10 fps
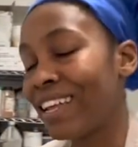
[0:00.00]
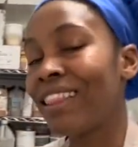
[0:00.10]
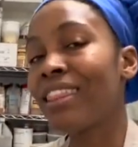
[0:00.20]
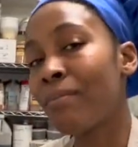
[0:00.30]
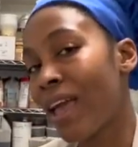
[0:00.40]

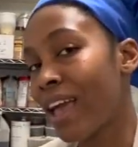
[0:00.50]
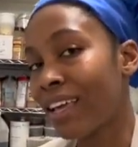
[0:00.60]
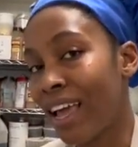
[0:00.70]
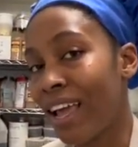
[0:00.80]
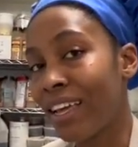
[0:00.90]
in the
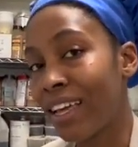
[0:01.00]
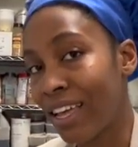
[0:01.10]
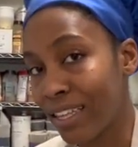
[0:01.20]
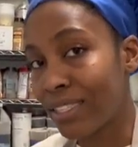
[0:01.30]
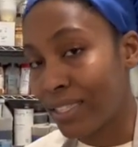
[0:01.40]
pancake
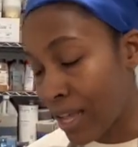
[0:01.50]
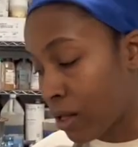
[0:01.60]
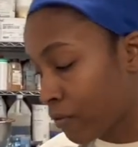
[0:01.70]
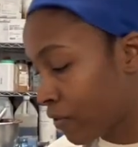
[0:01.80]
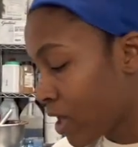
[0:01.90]

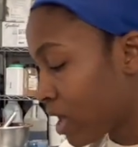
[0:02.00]
itself.